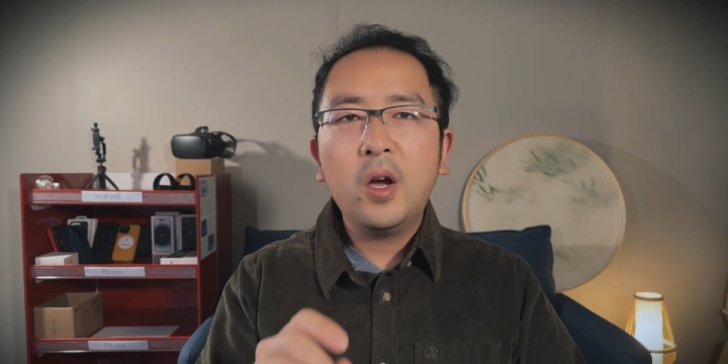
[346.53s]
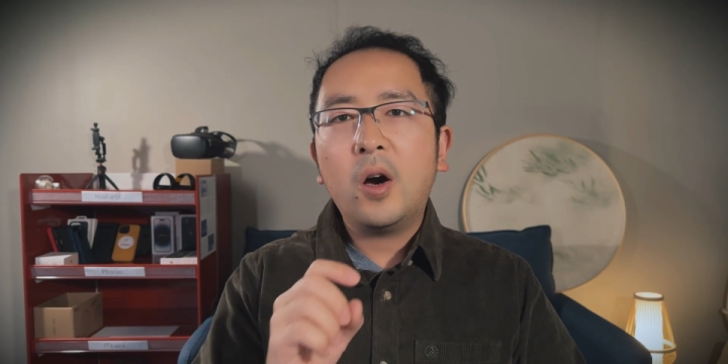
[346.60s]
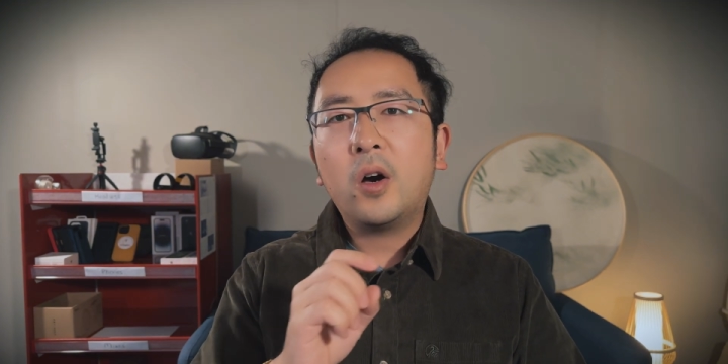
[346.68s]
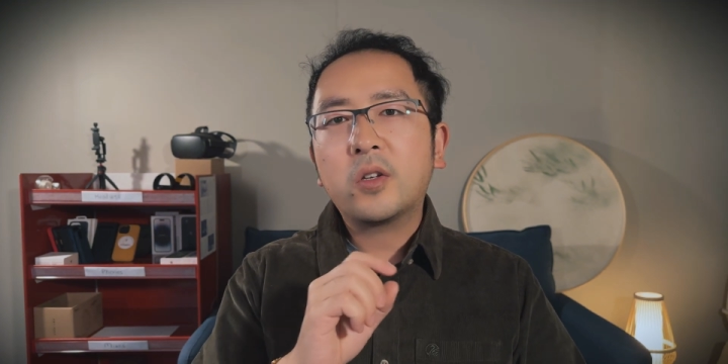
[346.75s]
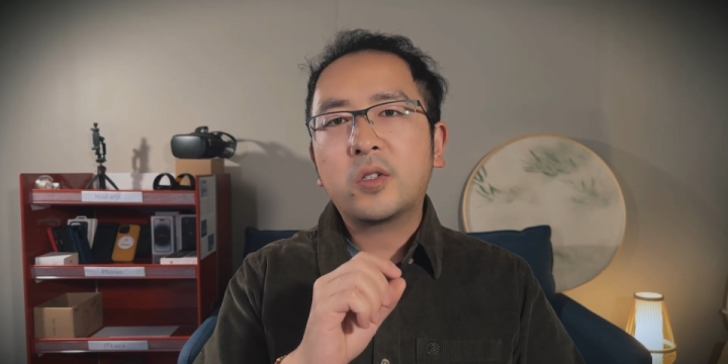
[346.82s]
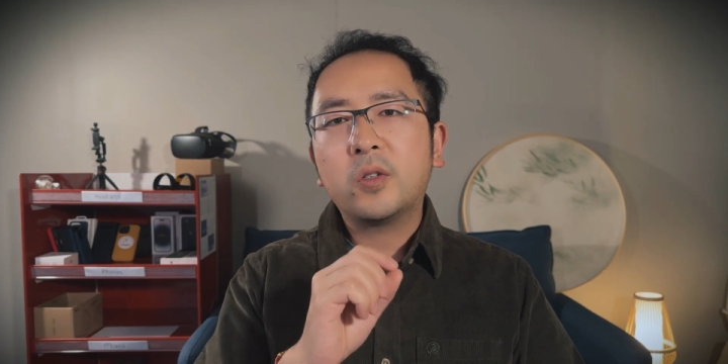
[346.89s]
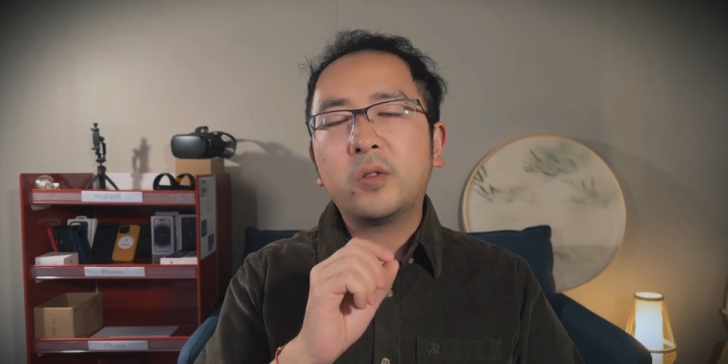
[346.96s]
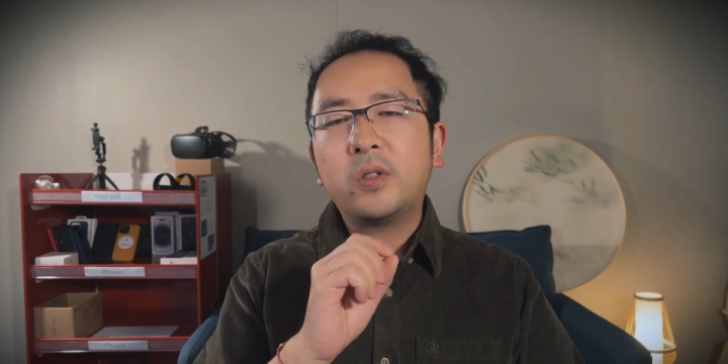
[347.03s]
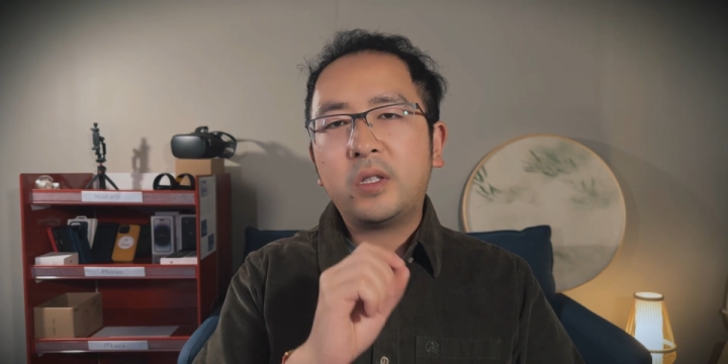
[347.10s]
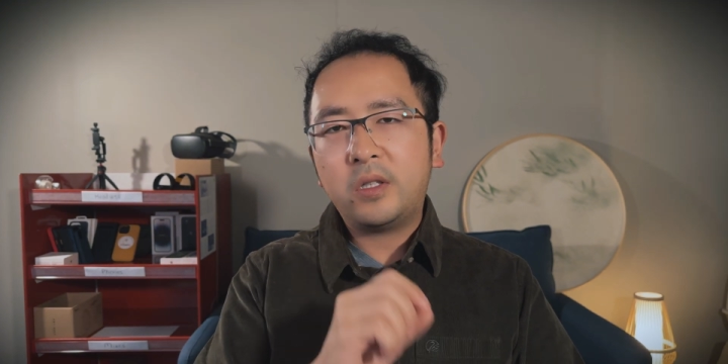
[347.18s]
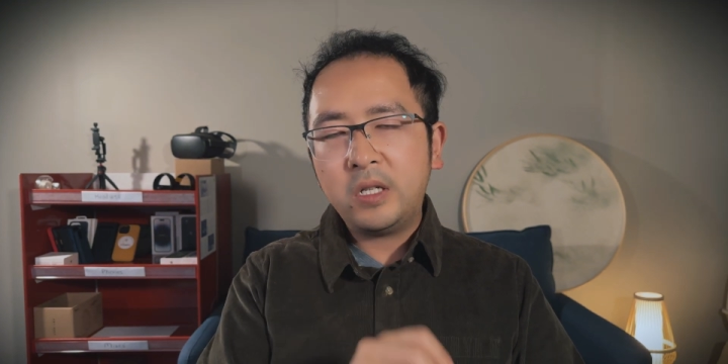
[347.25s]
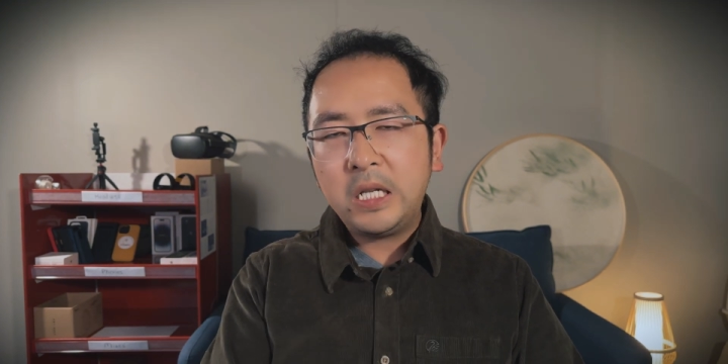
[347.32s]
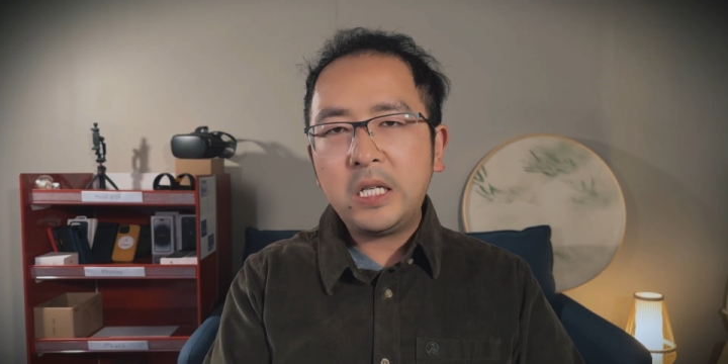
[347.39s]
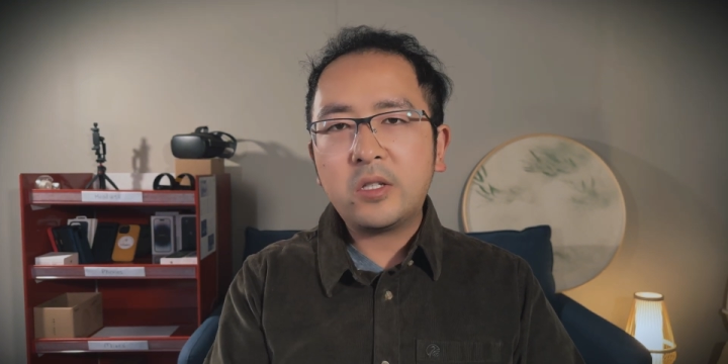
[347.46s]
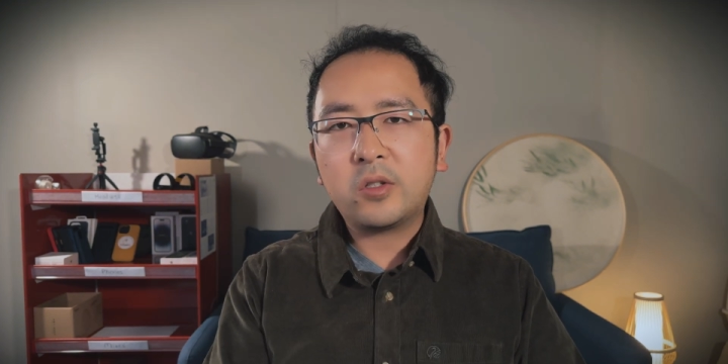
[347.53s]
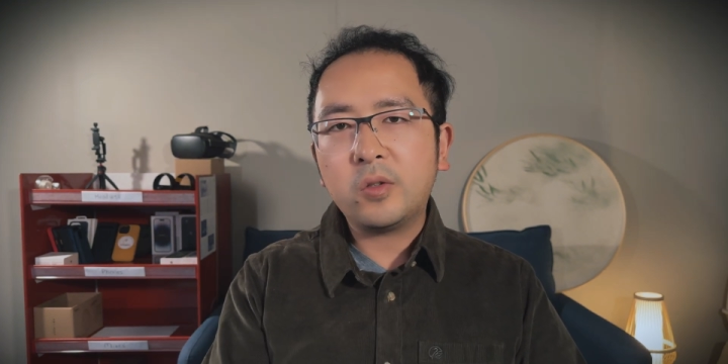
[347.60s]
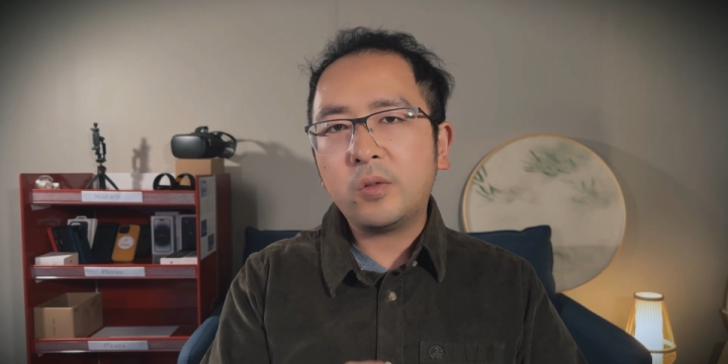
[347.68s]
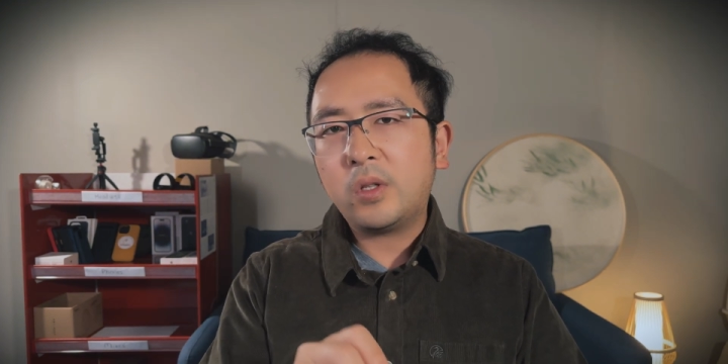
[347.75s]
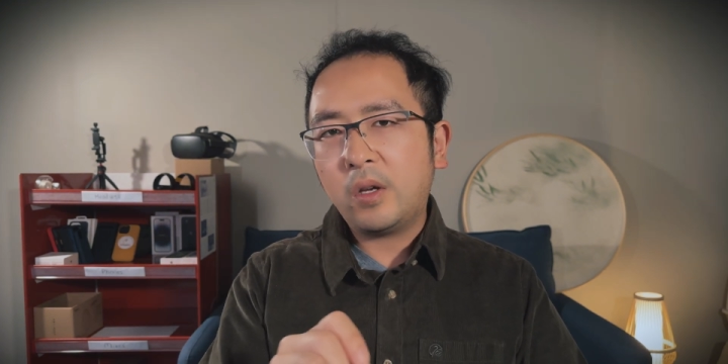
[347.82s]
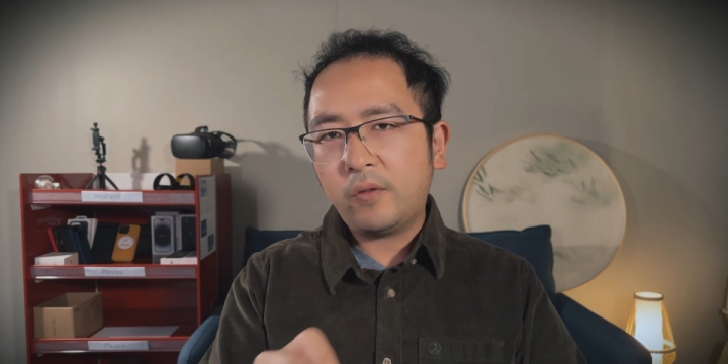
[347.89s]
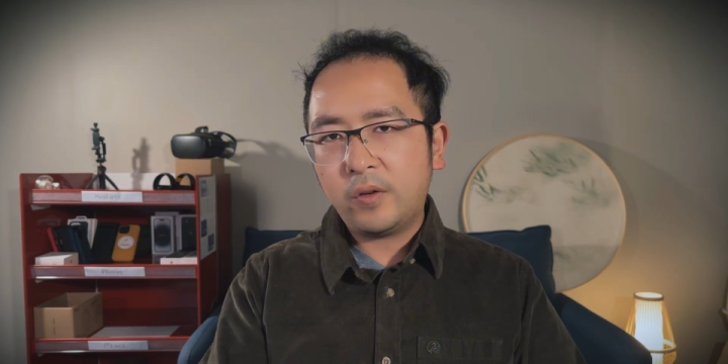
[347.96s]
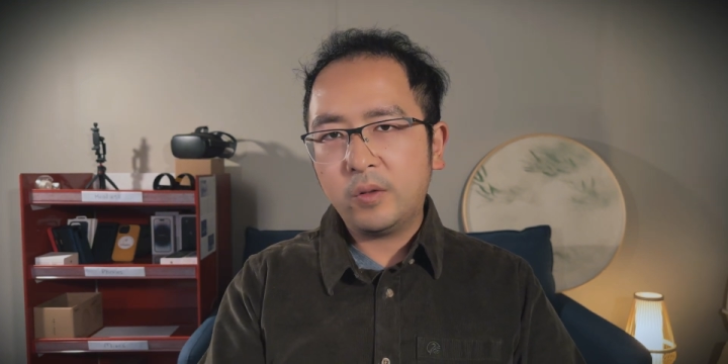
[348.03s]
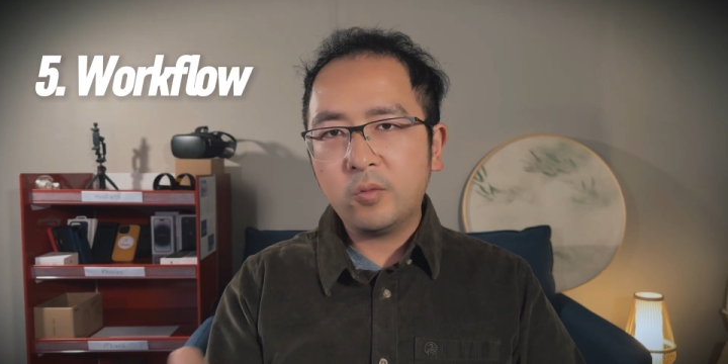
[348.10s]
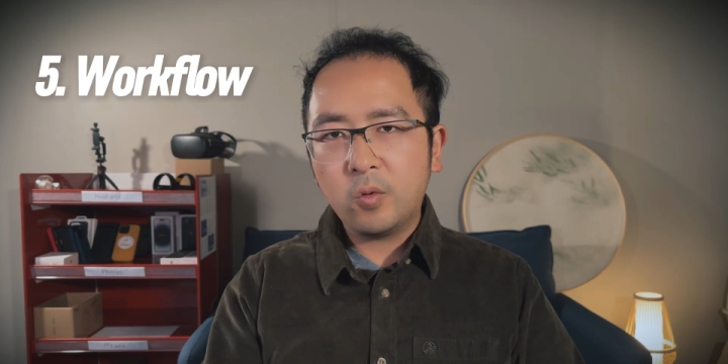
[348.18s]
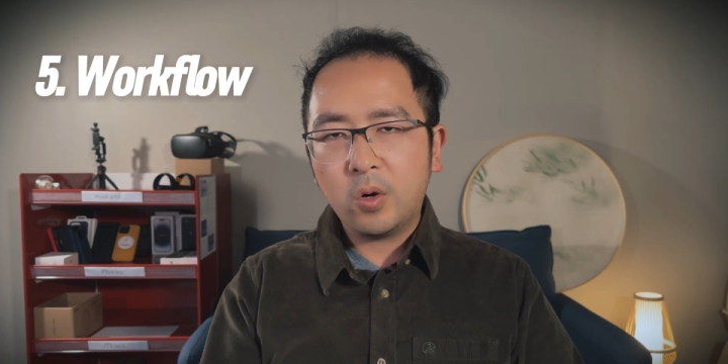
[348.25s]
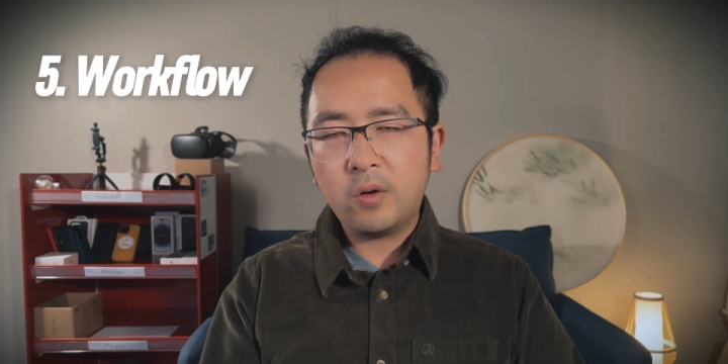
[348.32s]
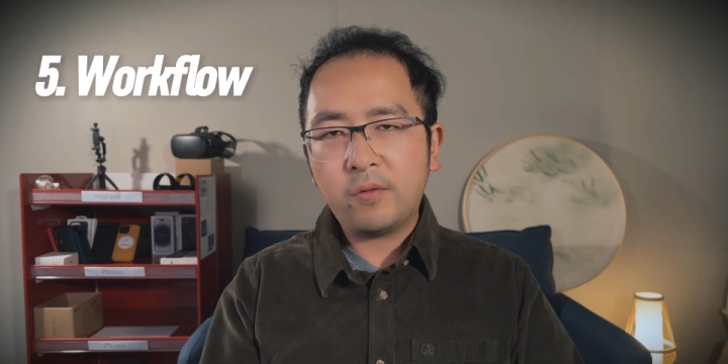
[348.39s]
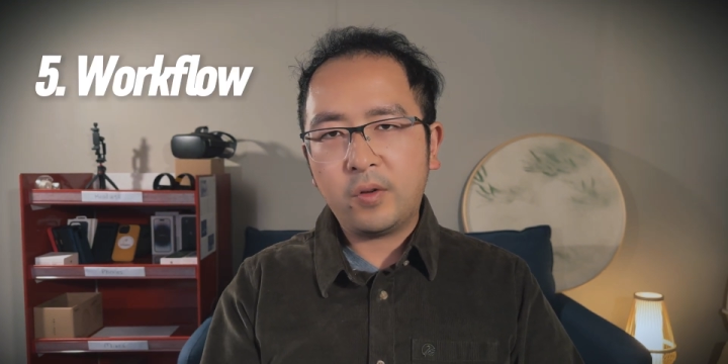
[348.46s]
also leads to different
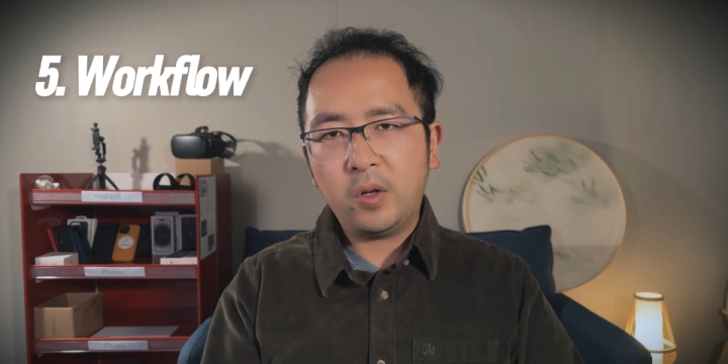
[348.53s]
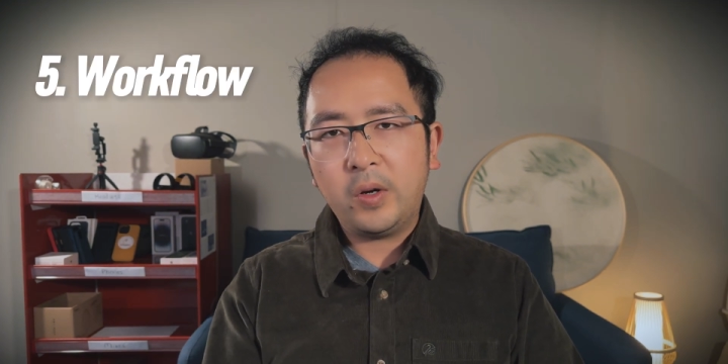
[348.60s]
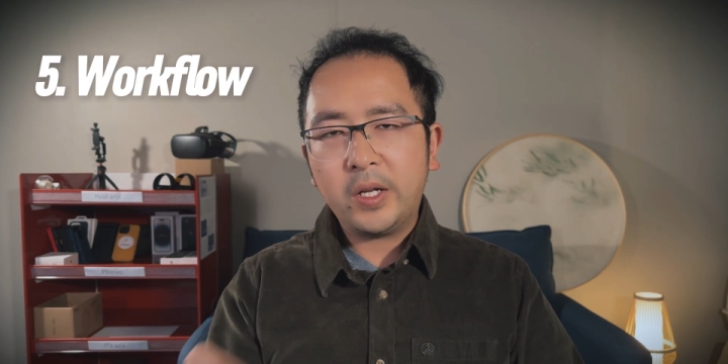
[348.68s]
workflow.